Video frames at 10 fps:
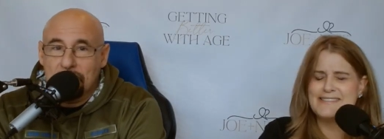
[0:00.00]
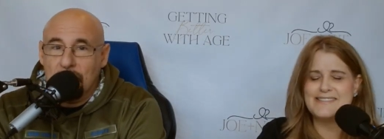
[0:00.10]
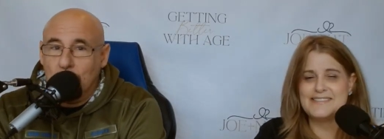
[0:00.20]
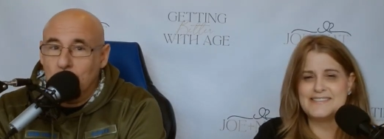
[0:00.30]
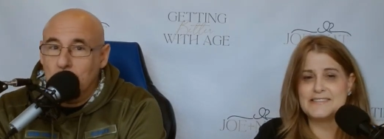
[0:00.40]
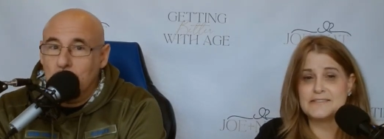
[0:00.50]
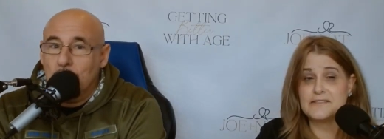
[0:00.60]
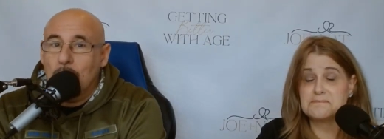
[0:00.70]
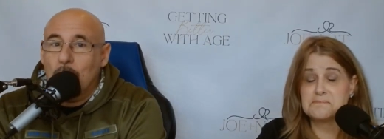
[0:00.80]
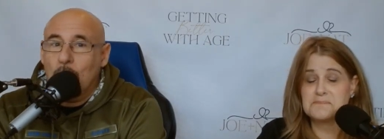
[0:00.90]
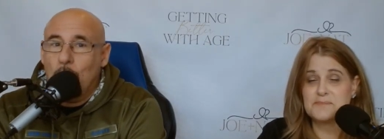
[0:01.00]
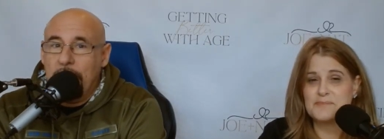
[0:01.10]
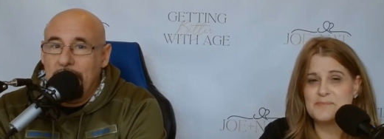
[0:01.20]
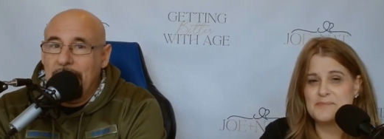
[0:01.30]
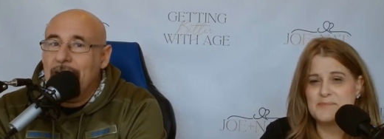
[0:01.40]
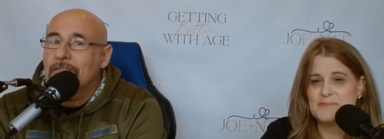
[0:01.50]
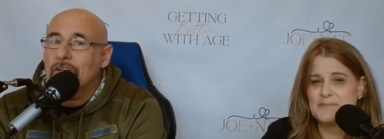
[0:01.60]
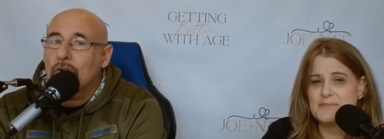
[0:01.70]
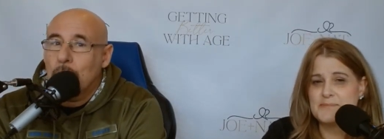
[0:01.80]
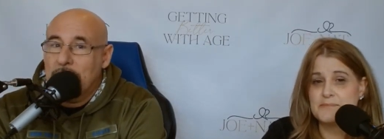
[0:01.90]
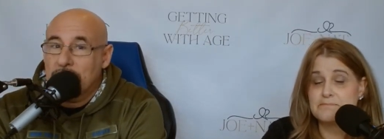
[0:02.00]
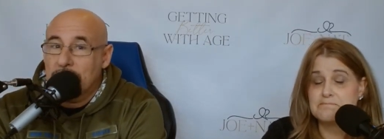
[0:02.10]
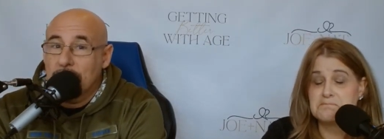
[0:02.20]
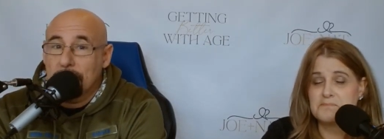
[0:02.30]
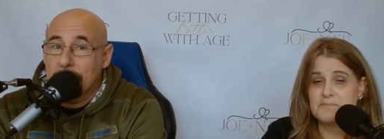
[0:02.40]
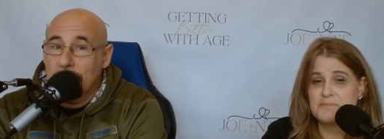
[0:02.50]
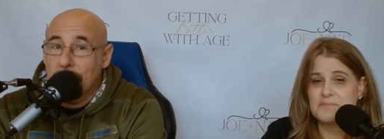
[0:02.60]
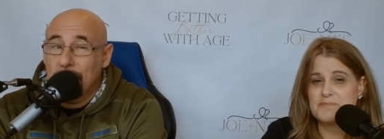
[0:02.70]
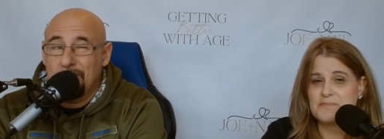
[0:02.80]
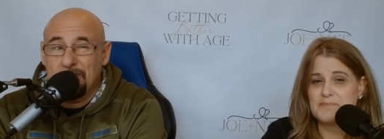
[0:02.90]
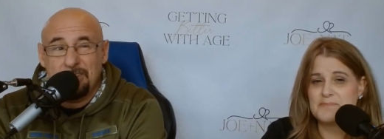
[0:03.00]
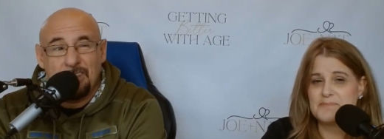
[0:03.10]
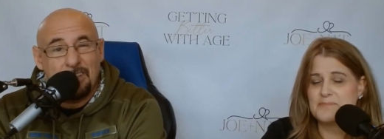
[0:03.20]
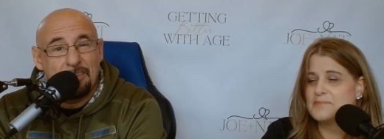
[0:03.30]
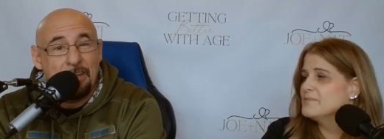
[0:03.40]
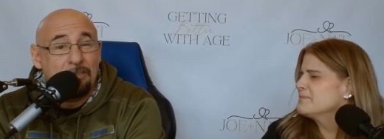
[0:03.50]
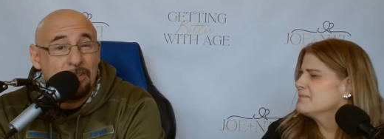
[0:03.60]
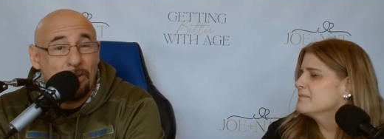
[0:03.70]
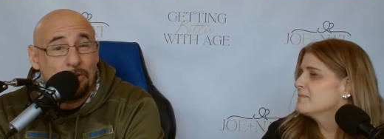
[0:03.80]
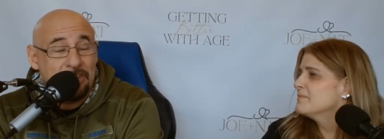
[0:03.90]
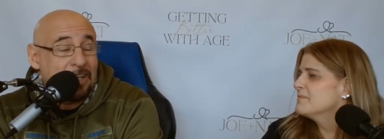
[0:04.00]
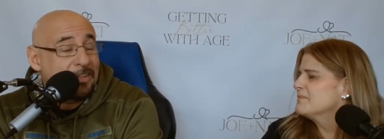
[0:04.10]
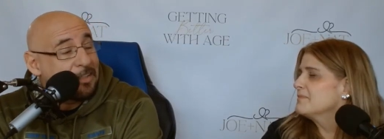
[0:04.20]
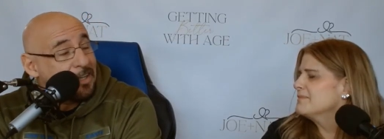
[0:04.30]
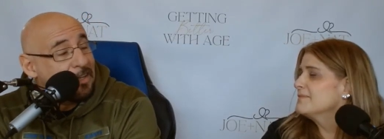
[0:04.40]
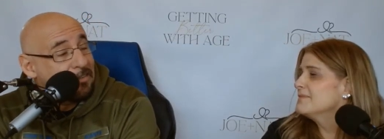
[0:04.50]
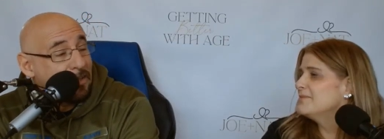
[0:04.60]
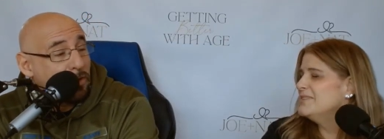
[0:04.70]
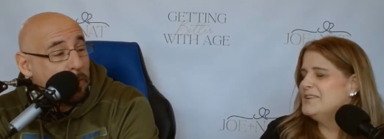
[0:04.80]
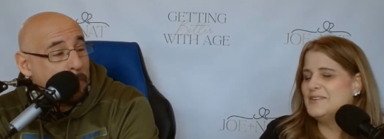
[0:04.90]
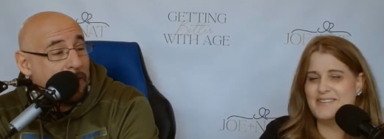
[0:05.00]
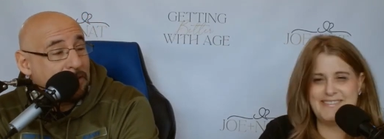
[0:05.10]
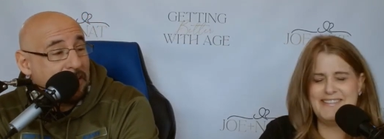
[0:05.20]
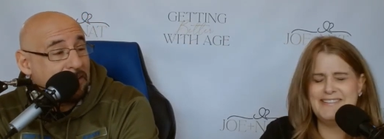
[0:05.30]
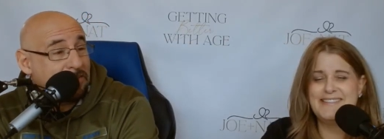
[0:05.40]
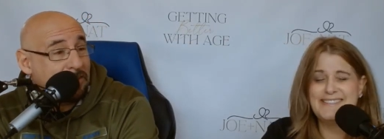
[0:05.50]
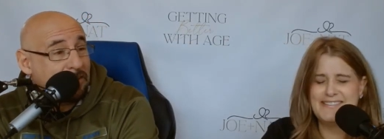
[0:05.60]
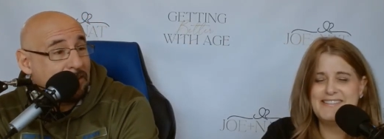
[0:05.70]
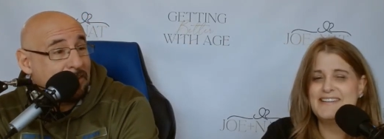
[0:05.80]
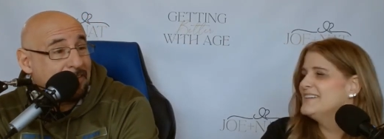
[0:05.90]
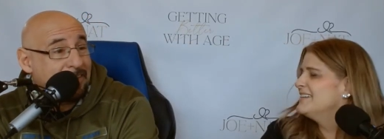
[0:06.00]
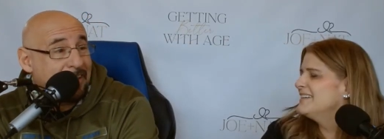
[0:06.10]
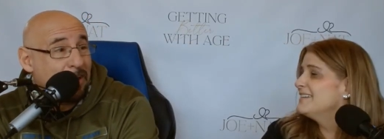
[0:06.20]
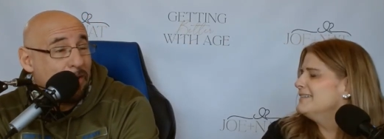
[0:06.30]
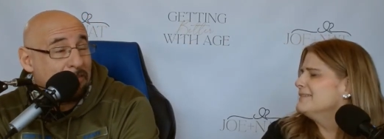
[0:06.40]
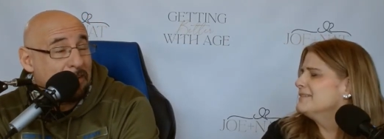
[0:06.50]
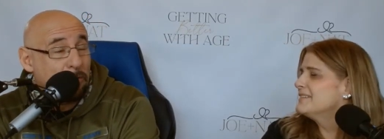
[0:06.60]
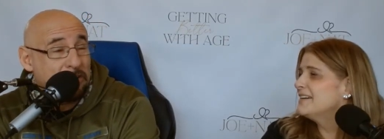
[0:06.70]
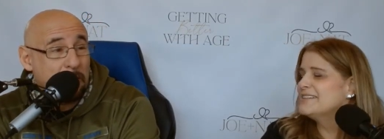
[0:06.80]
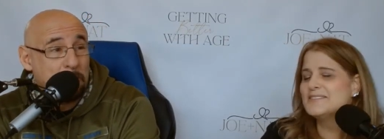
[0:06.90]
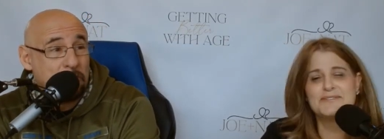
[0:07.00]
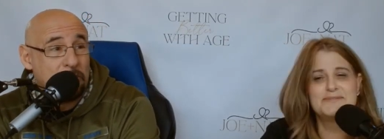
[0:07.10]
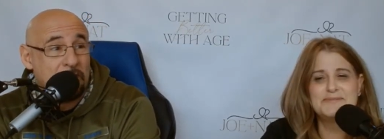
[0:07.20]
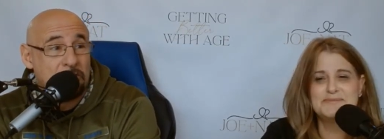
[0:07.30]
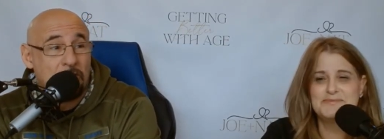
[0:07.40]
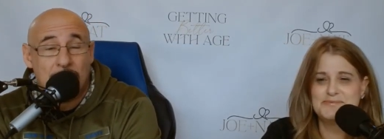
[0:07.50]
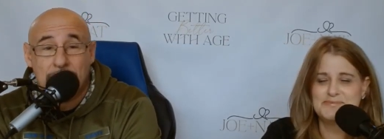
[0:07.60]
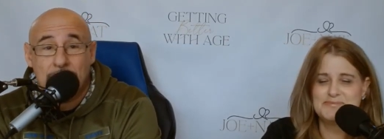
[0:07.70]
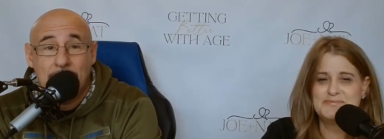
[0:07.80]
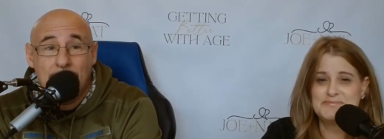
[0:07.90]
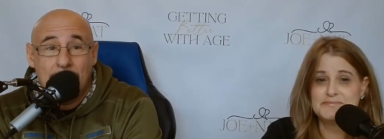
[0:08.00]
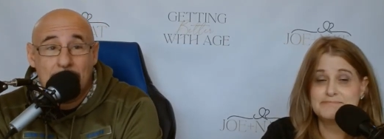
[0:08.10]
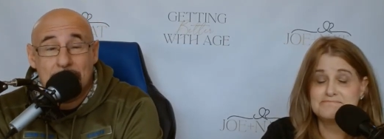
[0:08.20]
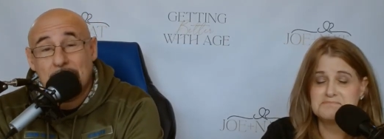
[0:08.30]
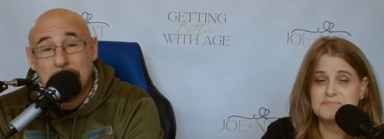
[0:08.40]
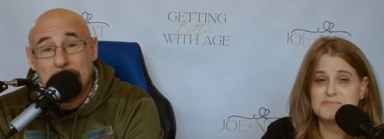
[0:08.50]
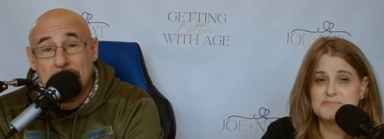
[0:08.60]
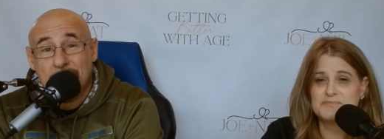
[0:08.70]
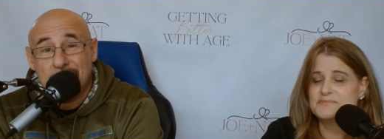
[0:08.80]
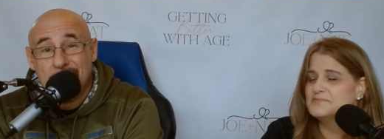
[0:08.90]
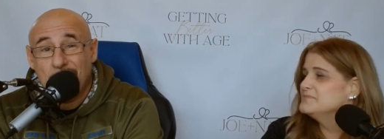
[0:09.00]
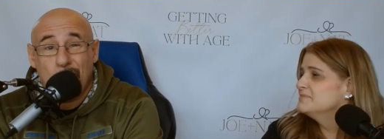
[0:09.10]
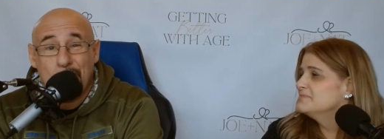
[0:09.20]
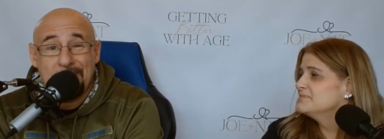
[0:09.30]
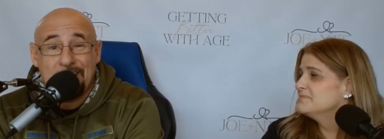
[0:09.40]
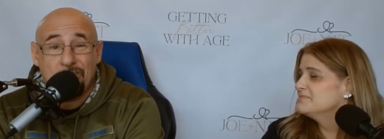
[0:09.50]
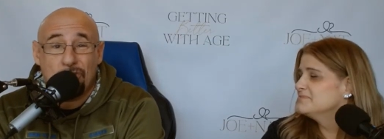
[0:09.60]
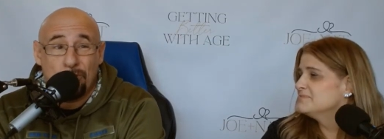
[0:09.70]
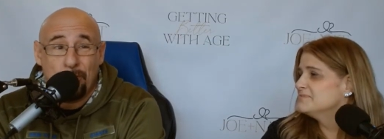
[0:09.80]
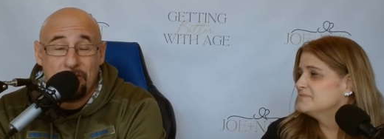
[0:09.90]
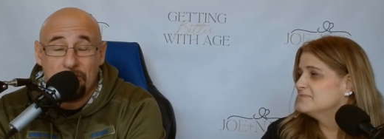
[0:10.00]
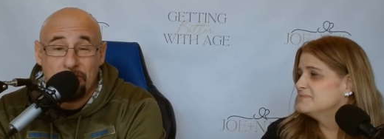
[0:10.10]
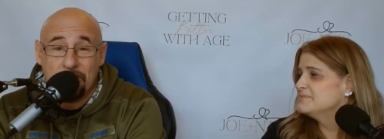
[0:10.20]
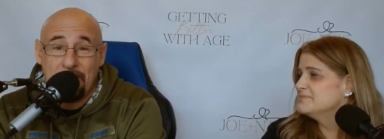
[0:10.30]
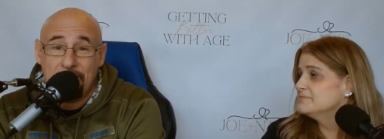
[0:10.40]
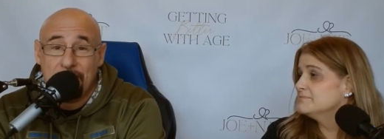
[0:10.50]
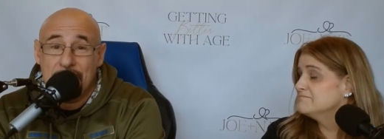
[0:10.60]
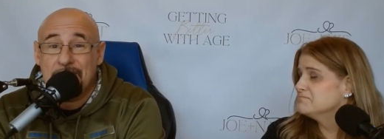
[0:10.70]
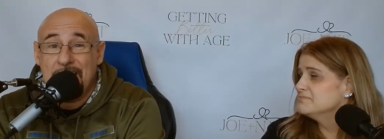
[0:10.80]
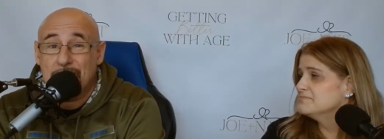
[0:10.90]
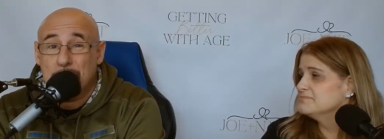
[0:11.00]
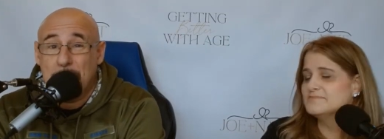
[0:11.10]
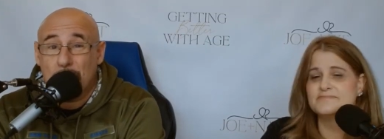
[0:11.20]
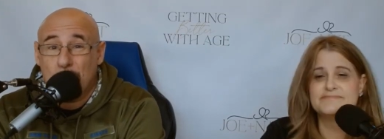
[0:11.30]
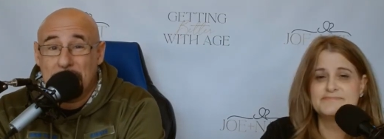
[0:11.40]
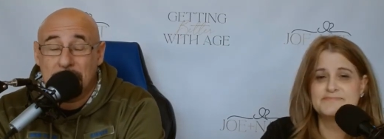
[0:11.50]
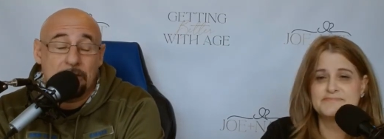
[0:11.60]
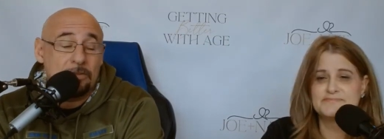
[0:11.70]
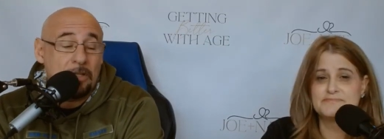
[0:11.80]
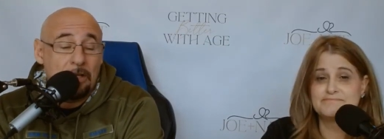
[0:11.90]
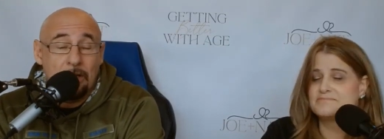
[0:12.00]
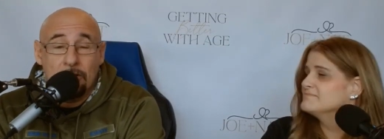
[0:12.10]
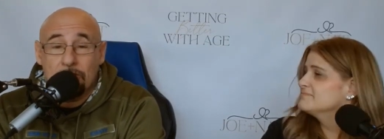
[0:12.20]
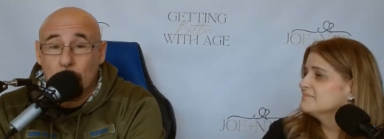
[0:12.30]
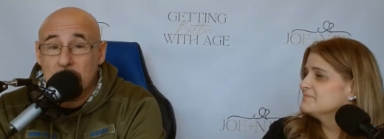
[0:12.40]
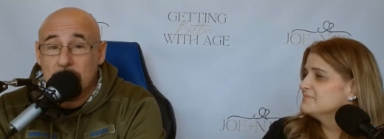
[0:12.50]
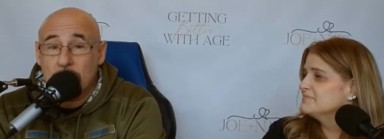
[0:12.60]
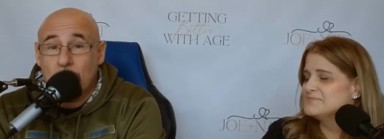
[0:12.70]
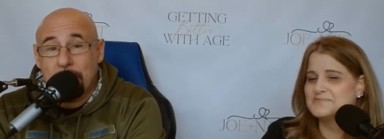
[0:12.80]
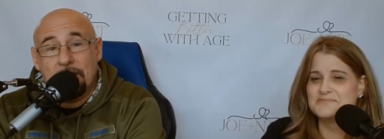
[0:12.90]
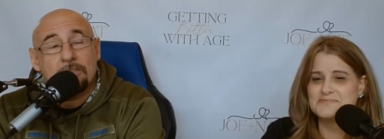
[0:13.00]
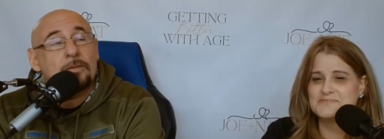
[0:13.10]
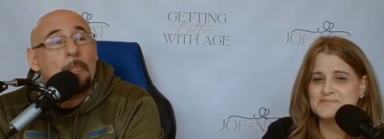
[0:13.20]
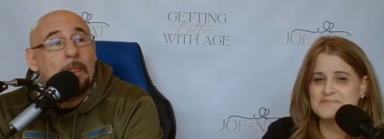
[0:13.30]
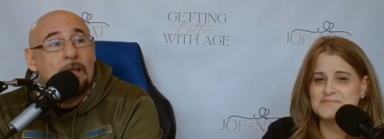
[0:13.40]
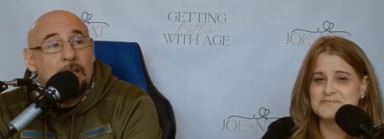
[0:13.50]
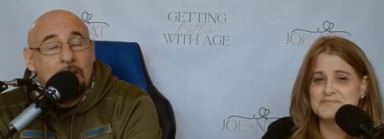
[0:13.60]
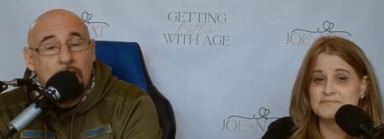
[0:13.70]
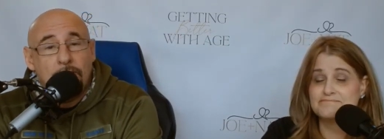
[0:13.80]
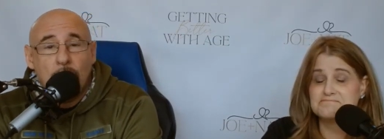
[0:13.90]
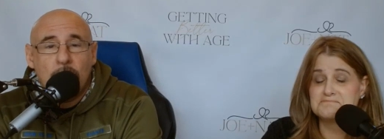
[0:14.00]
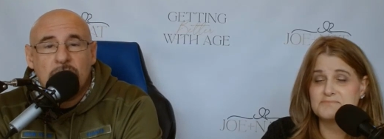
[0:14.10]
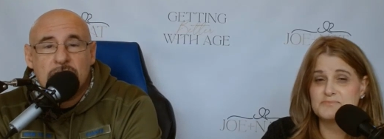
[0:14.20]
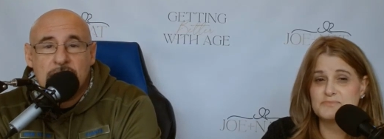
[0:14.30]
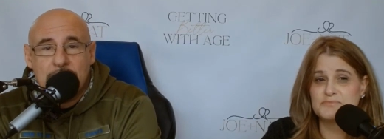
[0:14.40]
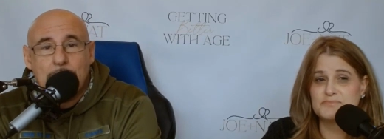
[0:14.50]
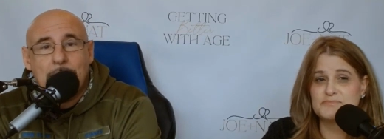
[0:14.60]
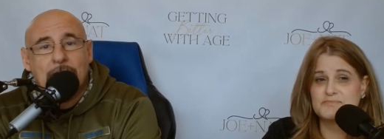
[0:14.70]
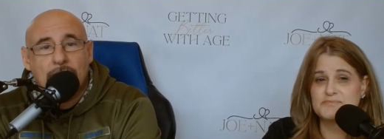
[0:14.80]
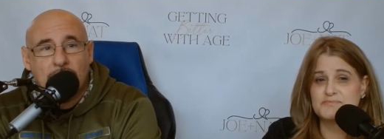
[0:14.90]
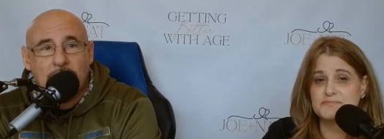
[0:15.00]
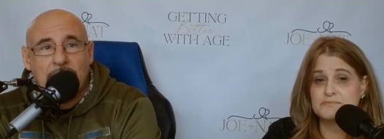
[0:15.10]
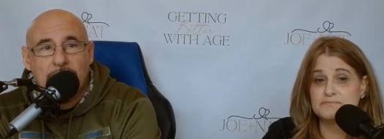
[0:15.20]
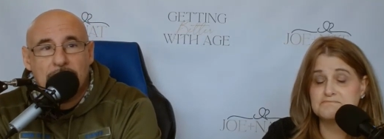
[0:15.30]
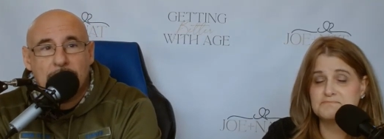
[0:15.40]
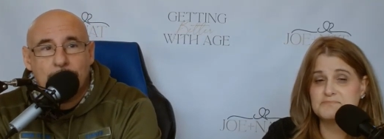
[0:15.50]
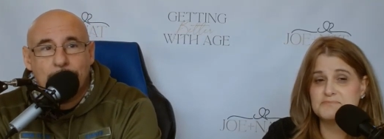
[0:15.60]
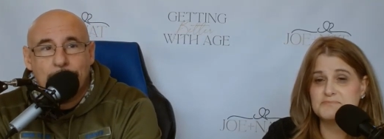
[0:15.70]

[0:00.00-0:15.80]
Speaker 1: So, we have a question for you because if you haven't noticed yet, that's kind of how our podcasts kick off, how each yeah. episode kicks off. Because I feel the only way to get the true answers in life is to ask better questions. So, we're going to start with this. If you were to step out of your life